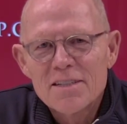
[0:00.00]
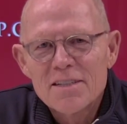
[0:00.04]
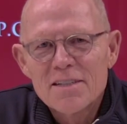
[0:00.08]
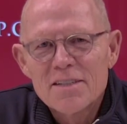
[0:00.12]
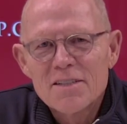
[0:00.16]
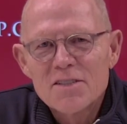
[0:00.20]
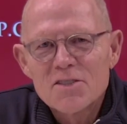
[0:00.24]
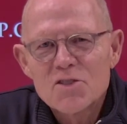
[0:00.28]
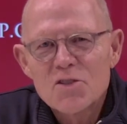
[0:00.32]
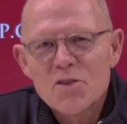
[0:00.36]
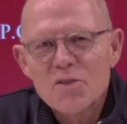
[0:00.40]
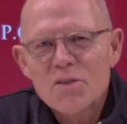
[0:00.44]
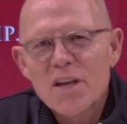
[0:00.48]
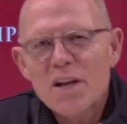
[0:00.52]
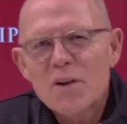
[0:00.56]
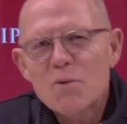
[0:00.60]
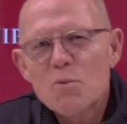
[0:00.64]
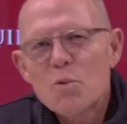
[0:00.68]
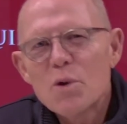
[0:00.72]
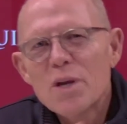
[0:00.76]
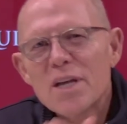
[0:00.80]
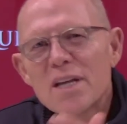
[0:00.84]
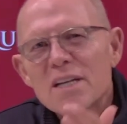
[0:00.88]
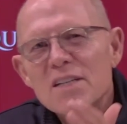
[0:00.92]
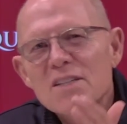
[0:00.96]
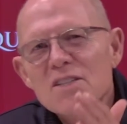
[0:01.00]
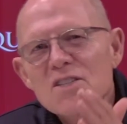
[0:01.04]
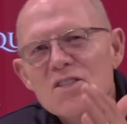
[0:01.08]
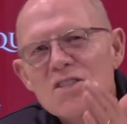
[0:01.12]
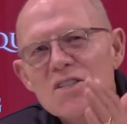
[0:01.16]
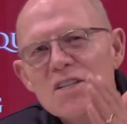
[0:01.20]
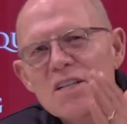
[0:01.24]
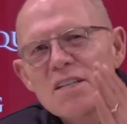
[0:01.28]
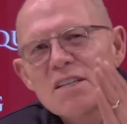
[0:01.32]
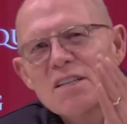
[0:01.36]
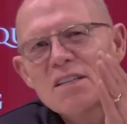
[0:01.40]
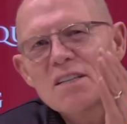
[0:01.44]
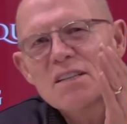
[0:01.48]
so that we can
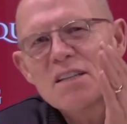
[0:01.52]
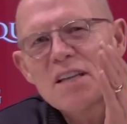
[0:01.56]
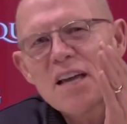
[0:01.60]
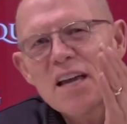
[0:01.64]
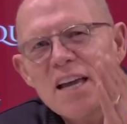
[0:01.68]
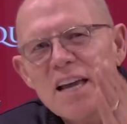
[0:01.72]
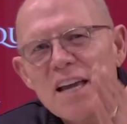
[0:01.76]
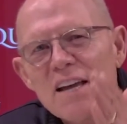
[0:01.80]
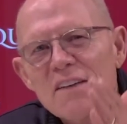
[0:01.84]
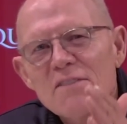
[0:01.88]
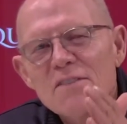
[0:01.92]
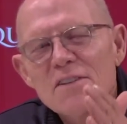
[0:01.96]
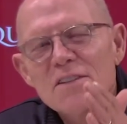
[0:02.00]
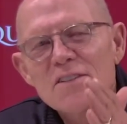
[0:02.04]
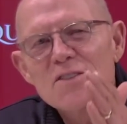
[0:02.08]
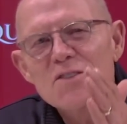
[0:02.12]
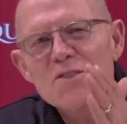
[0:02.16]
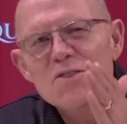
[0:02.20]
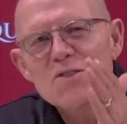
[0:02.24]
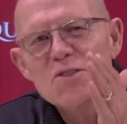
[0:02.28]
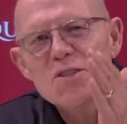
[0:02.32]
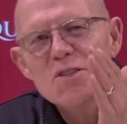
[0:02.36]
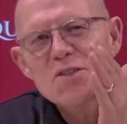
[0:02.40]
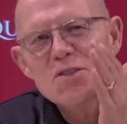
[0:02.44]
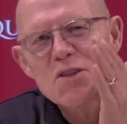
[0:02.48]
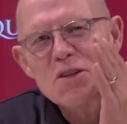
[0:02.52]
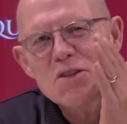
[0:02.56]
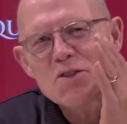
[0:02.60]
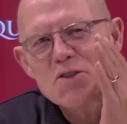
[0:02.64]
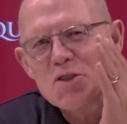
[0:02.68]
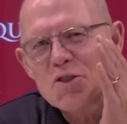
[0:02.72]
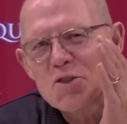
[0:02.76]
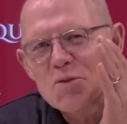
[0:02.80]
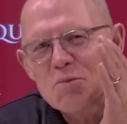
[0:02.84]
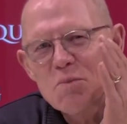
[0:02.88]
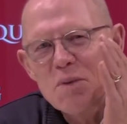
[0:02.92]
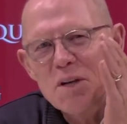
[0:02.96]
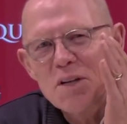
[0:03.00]
see that the heavens, as I
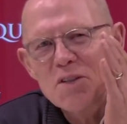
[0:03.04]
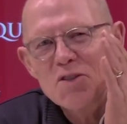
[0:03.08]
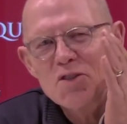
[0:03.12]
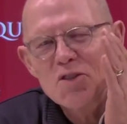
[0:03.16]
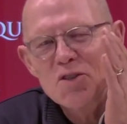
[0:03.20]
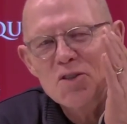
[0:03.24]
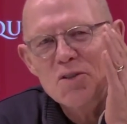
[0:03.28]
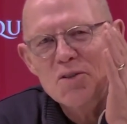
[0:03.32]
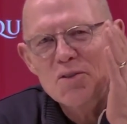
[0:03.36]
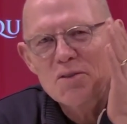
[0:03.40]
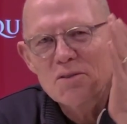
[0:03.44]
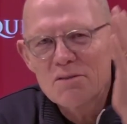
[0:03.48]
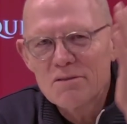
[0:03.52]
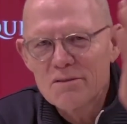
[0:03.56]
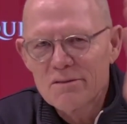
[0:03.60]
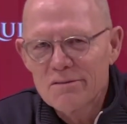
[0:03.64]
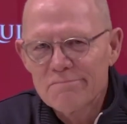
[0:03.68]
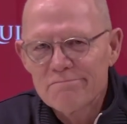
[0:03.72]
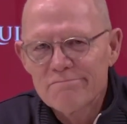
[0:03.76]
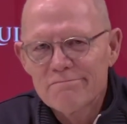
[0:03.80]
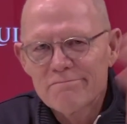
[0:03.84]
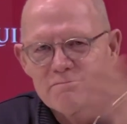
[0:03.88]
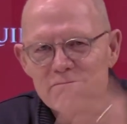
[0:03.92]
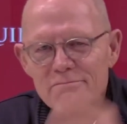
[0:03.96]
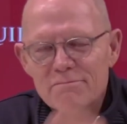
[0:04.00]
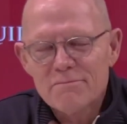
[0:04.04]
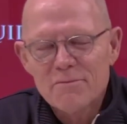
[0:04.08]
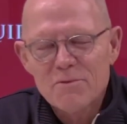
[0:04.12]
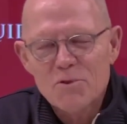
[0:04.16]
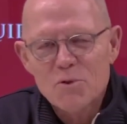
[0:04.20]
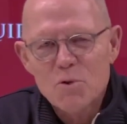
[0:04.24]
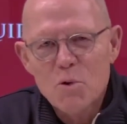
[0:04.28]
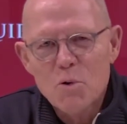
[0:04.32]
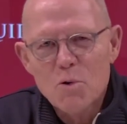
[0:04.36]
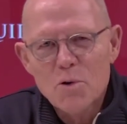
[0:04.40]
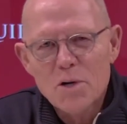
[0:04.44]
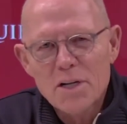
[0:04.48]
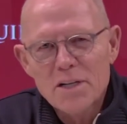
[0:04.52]
just mentioned,
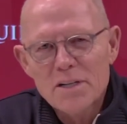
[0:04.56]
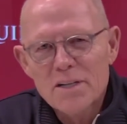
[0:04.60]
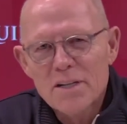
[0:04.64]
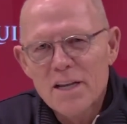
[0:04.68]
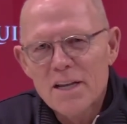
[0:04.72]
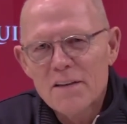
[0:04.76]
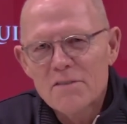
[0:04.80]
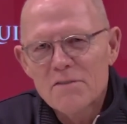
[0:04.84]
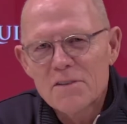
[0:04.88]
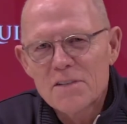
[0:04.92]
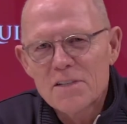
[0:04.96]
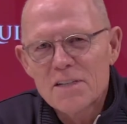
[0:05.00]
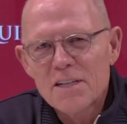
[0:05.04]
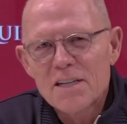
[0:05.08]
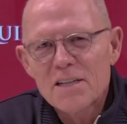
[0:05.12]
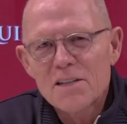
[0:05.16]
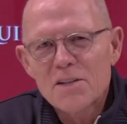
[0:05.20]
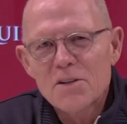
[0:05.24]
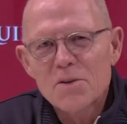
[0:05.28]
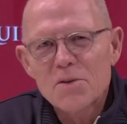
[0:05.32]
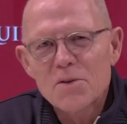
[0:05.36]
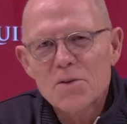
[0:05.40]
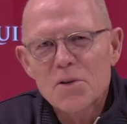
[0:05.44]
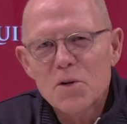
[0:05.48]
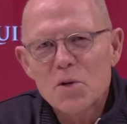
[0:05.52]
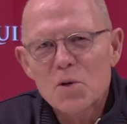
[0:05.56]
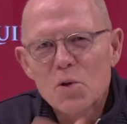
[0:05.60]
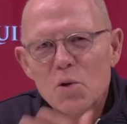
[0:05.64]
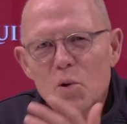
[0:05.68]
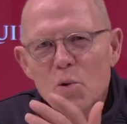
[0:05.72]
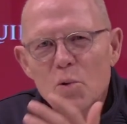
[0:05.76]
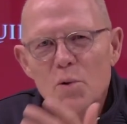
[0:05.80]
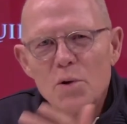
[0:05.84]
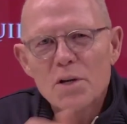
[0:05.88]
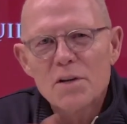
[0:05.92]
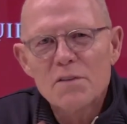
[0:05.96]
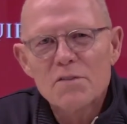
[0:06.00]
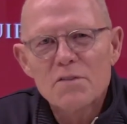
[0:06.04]
quoting David, declare the
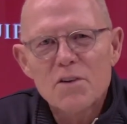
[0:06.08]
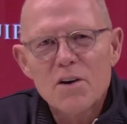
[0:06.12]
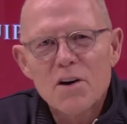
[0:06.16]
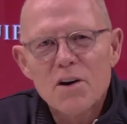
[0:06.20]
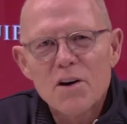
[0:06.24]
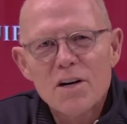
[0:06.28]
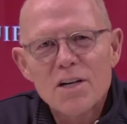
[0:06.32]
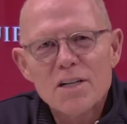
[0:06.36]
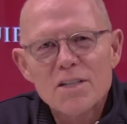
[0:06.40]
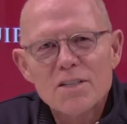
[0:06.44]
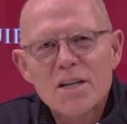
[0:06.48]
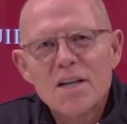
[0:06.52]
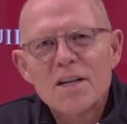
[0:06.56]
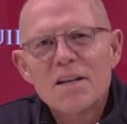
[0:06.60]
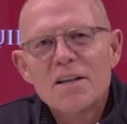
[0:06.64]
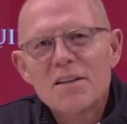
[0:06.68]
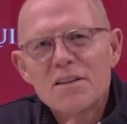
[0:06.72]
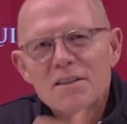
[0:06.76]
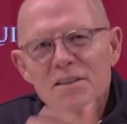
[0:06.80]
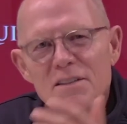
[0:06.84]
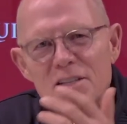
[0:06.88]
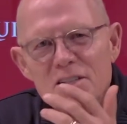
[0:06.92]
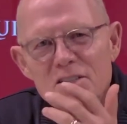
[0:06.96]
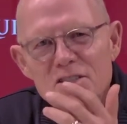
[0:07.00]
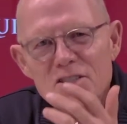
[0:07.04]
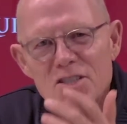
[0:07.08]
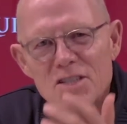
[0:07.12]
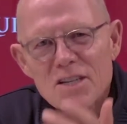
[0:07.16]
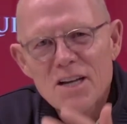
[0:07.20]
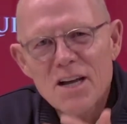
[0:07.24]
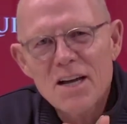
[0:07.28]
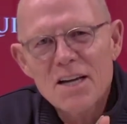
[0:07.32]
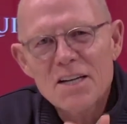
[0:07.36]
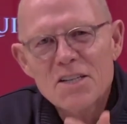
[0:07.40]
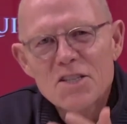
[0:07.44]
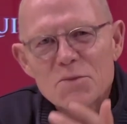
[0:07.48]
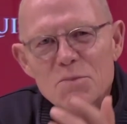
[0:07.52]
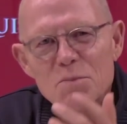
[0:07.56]
glory of God. The
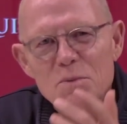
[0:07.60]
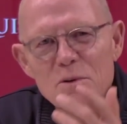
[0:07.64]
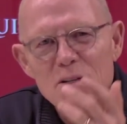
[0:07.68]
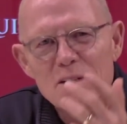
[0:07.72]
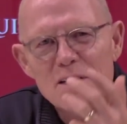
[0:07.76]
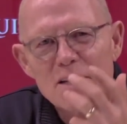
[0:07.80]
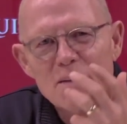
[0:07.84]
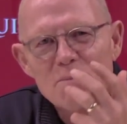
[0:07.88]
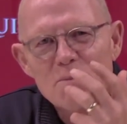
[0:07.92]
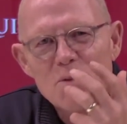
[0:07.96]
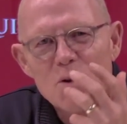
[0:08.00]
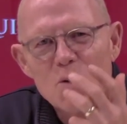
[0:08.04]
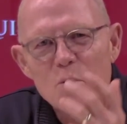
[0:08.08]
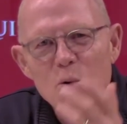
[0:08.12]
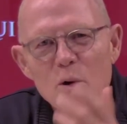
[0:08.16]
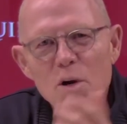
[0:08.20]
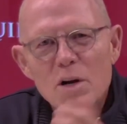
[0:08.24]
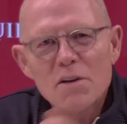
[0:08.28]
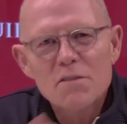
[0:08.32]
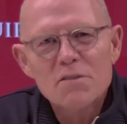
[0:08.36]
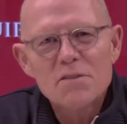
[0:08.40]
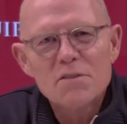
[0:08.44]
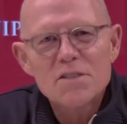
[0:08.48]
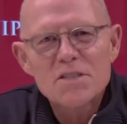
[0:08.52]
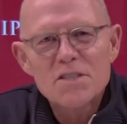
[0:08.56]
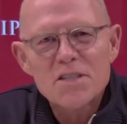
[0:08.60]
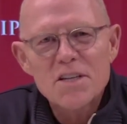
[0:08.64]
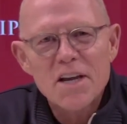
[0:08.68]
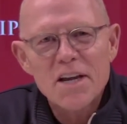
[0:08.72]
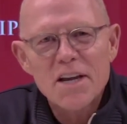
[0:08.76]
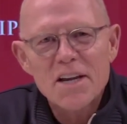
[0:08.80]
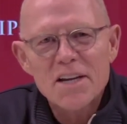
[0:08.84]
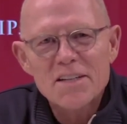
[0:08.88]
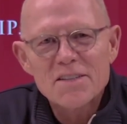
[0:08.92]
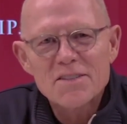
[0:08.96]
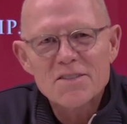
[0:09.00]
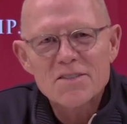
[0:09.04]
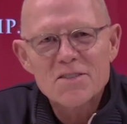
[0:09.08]
skies proclaim the work of his
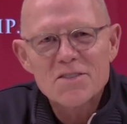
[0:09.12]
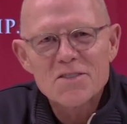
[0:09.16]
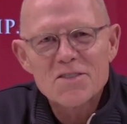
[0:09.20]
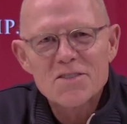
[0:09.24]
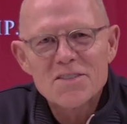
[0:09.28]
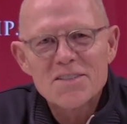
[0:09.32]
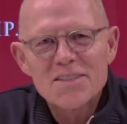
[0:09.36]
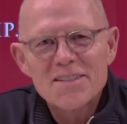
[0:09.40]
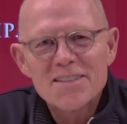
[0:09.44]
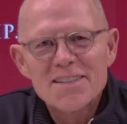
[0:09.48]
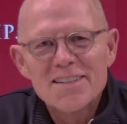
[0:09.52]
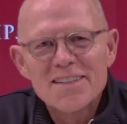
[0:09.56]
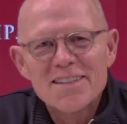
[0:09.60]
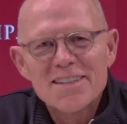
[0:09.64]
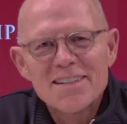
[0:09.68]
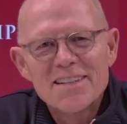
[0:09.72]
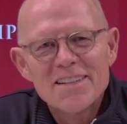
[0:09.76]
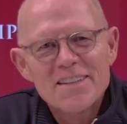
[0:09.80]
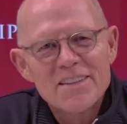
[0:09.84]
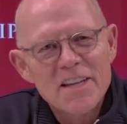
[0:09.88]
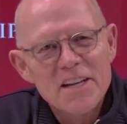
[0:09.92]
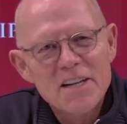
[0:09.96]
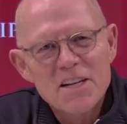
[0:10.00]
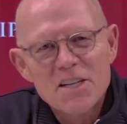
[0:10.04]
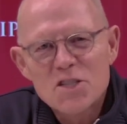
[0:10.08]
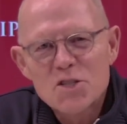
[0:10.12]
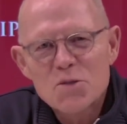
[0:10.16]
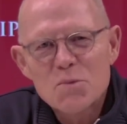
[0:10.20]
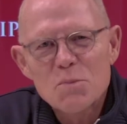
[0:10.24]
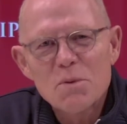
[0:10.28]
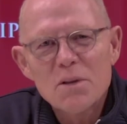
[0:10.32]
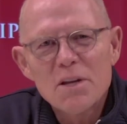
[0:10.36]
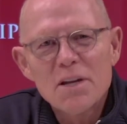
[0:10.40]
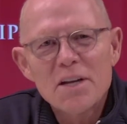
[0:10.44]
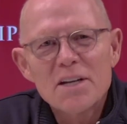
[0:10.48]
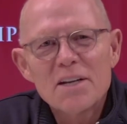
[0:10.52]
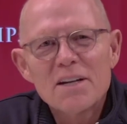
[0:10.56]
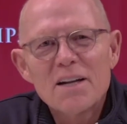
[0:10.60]
hands. They
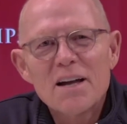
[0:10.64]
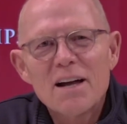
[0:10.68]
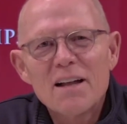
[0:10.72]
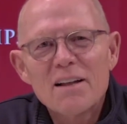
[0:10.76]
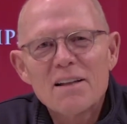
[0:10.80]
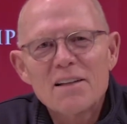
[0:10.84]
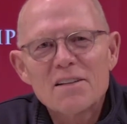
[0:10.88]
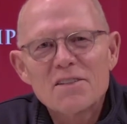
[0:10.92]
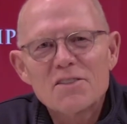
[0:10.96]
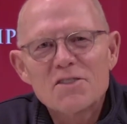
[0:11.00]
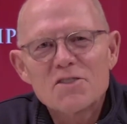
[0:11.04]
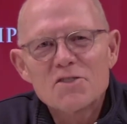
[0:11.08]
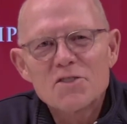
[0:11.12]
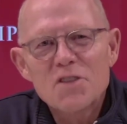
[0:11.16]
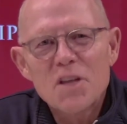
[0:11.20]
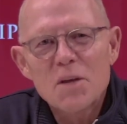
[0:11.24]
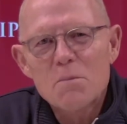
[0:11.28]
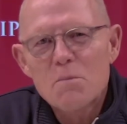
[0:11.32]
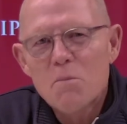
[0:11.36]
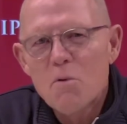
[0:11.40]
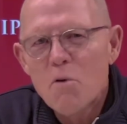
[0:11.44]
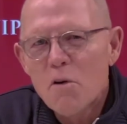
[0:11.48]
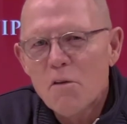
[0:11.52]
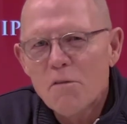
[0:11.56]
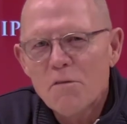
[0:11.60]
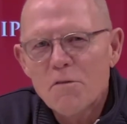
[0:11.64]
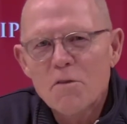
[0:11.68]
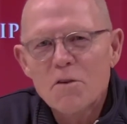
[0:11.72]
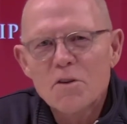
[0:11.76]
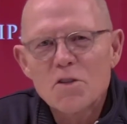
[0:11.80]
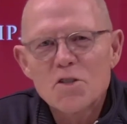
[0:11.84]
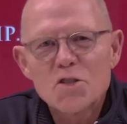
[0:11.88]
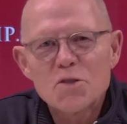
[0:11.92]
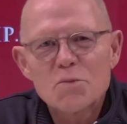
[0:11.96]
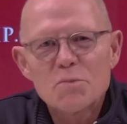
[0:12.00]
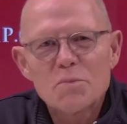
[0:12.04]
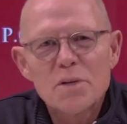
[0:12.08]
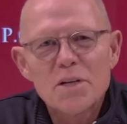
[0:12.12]
display knowledge. They pour forth
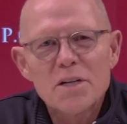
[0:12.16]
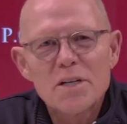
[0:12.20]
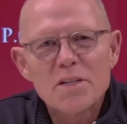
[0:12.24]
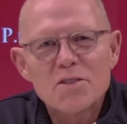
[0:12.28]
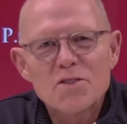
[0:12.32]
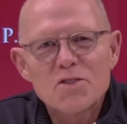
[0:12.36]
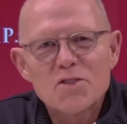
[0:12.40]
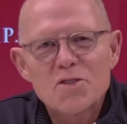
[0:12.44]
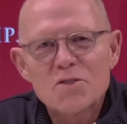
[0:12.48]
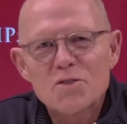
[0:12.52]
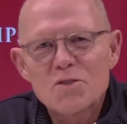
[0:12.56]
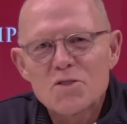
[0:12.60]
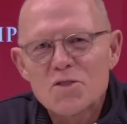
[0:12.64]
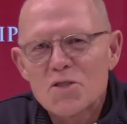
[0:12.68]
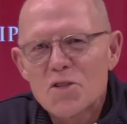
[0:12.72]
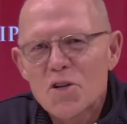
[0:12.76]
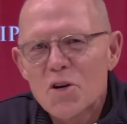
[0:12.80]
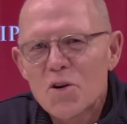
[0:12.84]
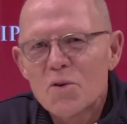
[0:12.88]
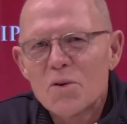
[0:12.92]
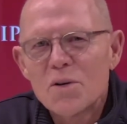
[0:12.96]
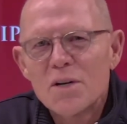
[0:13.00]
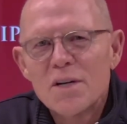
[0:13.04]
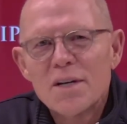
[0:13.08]
speech. There's no